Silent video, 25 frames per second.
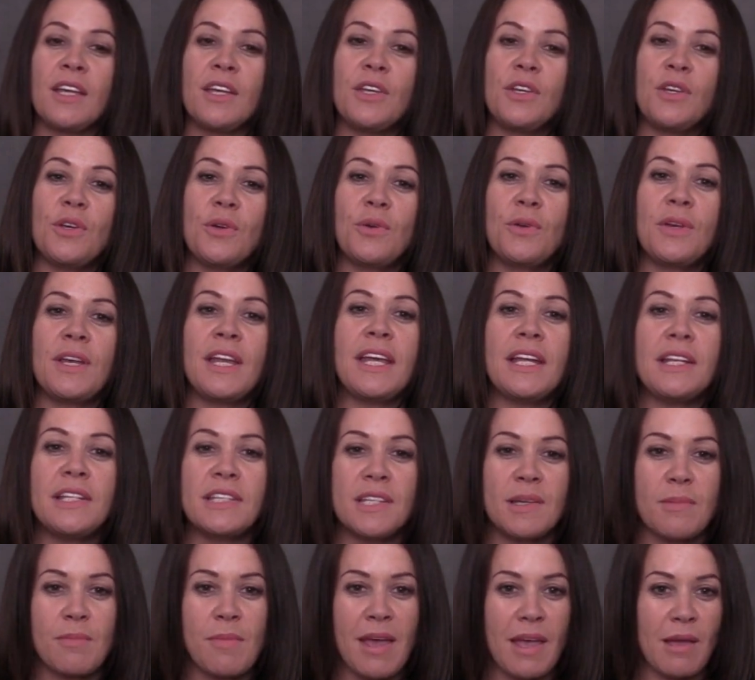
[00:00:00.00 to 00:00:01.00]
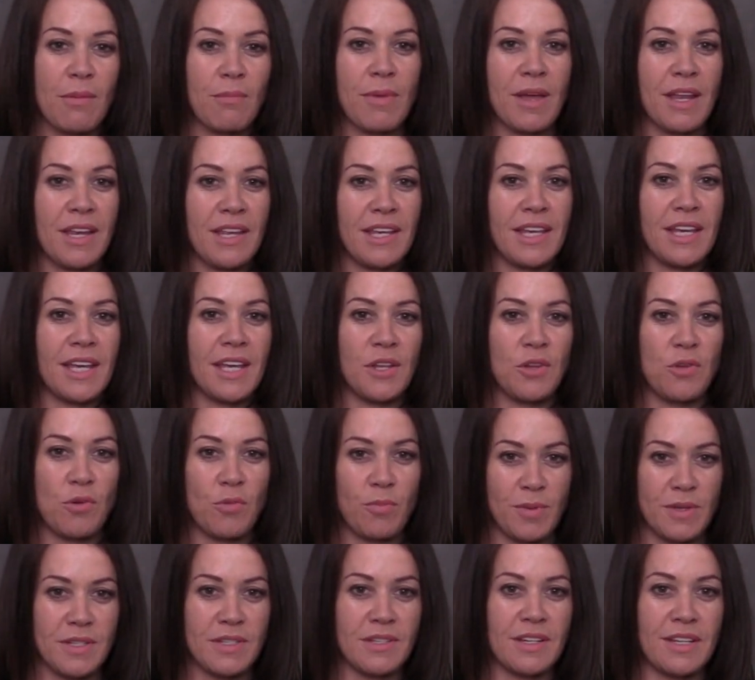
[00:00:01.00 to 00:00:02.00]
You need to make money in your
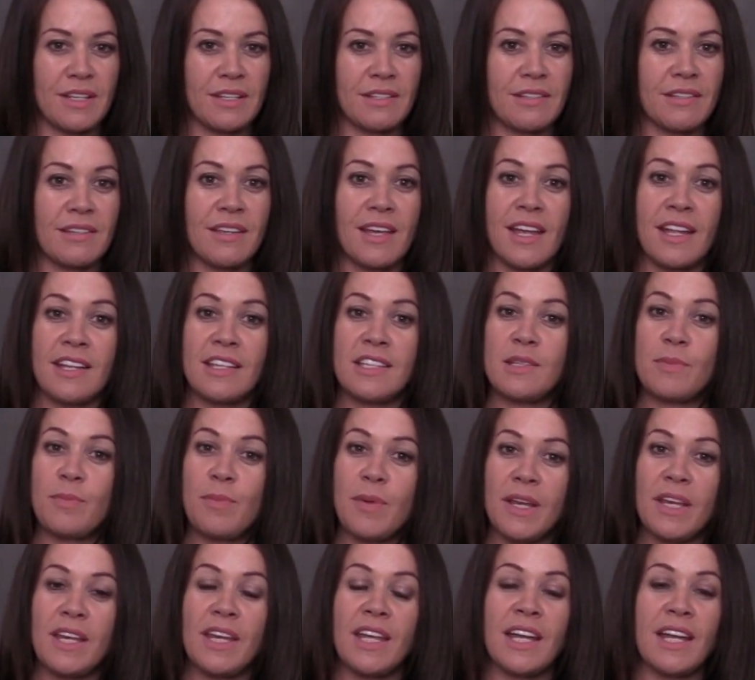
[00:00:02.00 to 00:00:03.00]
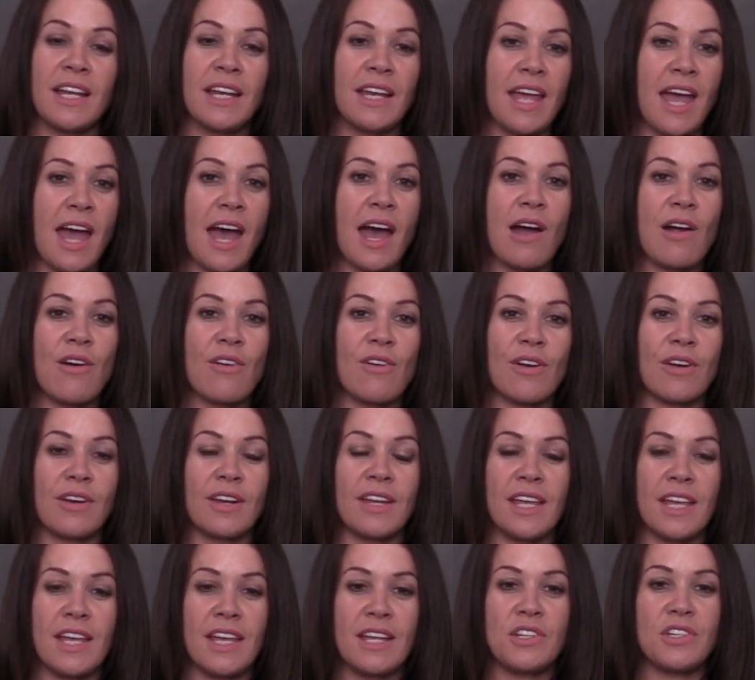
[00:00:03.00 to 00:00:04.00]
business, and spending an hour
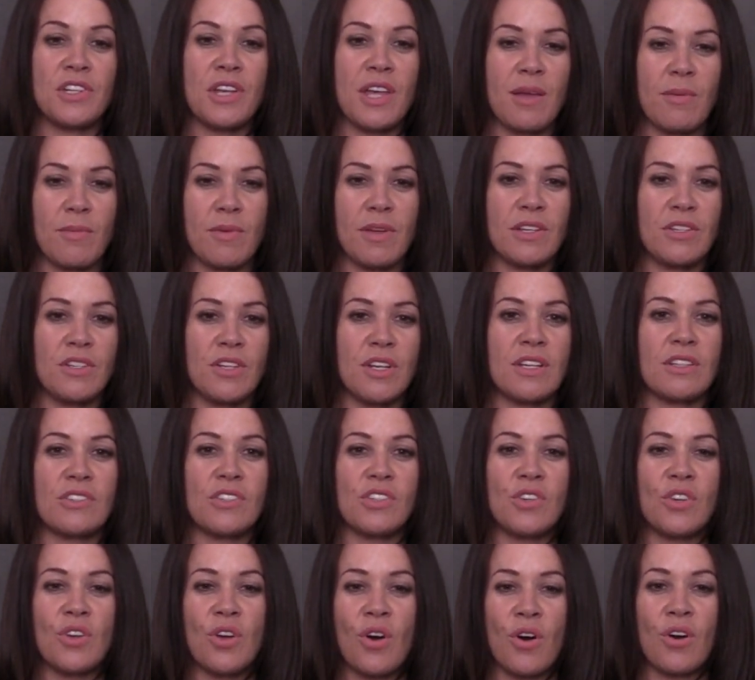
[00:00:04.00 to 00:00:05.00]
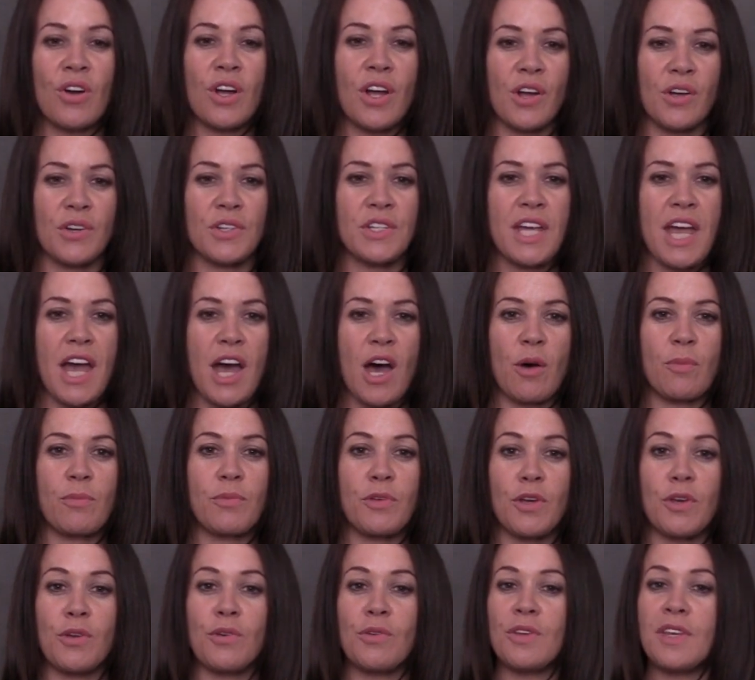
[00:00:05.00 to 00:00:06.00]
on each image is not going to
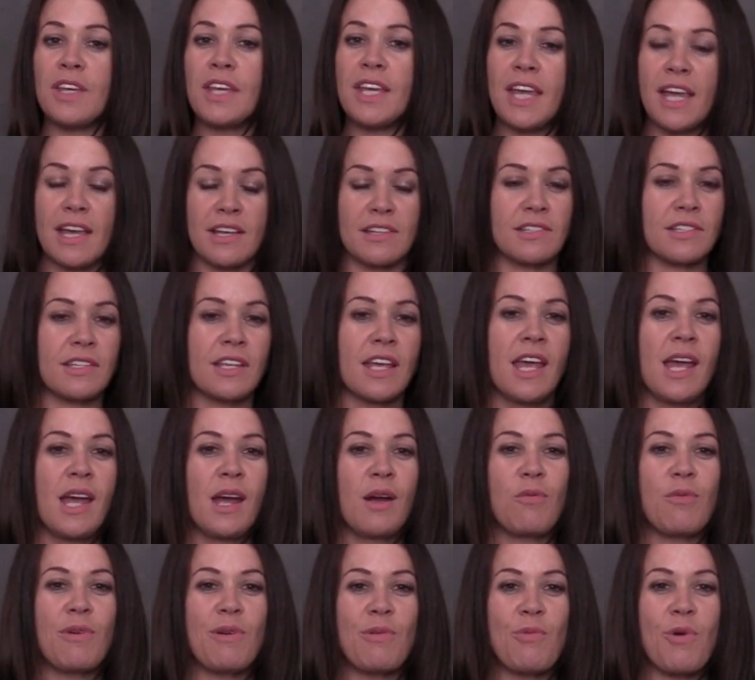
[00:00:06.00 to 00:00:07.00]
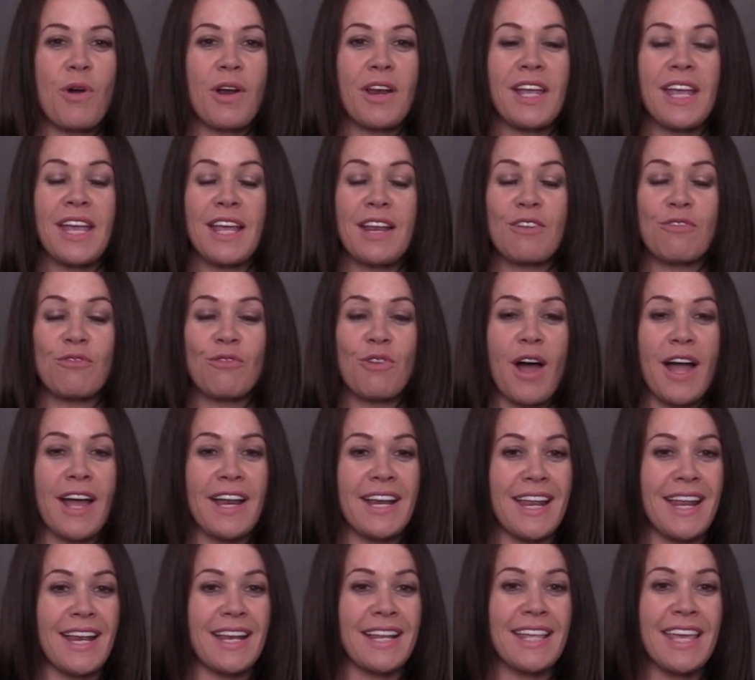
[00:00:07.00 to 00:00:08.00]
help you. Yes, we want to get it
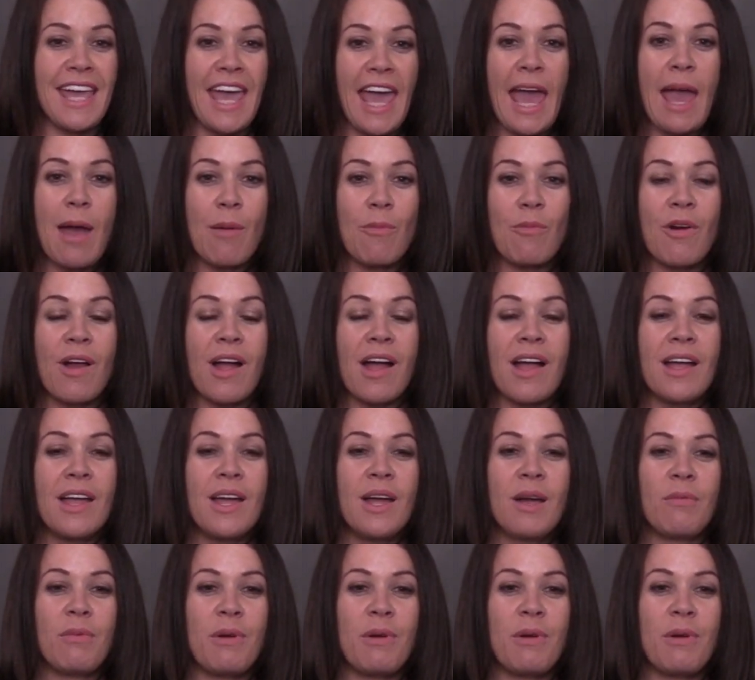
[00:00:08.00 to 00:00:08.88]
right in camera.